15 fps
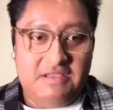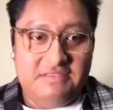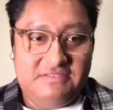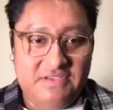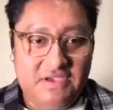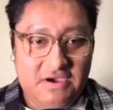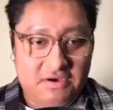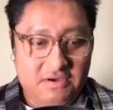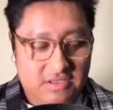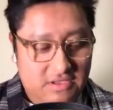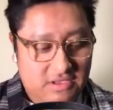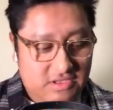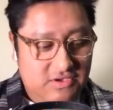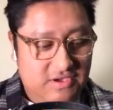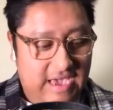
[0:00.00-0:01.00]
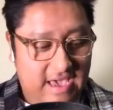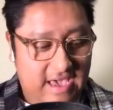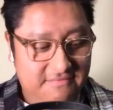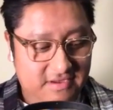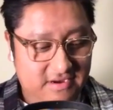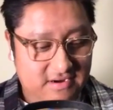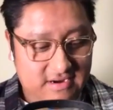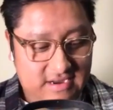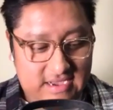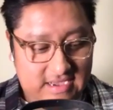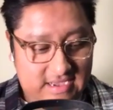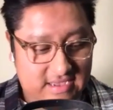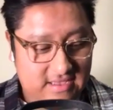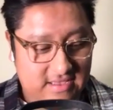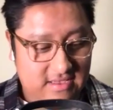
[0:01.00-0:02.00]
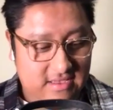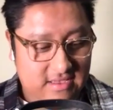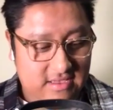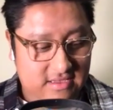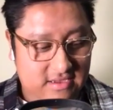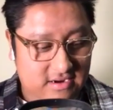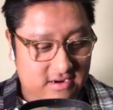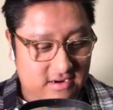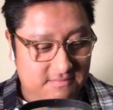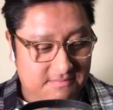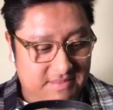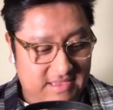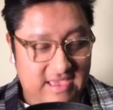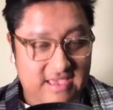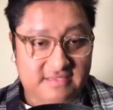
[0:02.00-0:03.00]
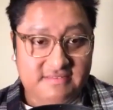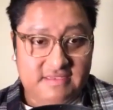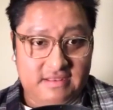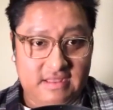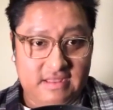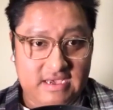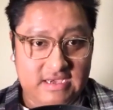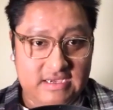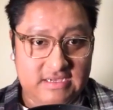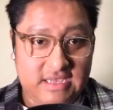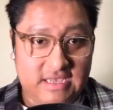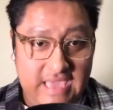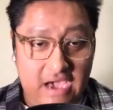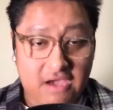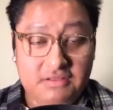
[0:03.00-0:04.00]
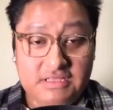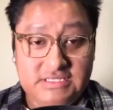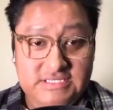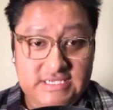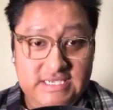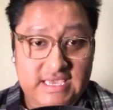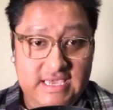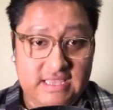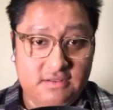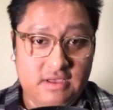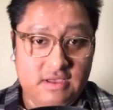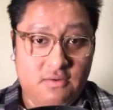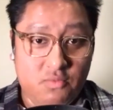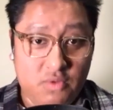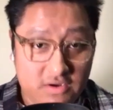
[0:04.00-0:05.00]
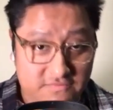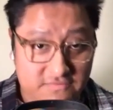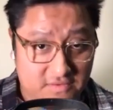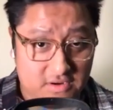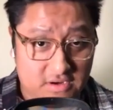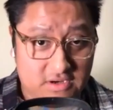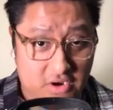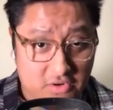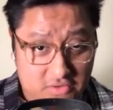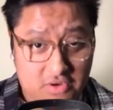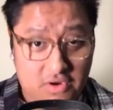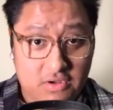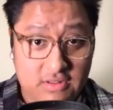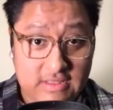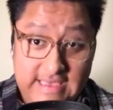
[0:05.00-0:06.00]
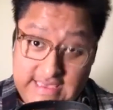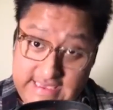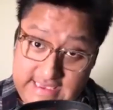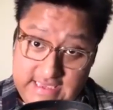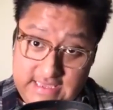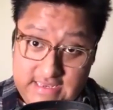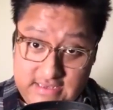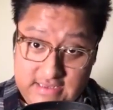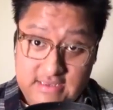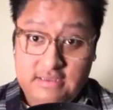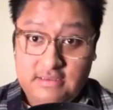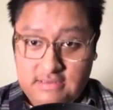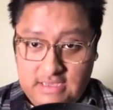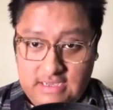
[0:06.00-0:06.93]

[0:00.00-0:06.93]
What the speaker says: And so you have your BS in accountancy and worked for Coca-Cola in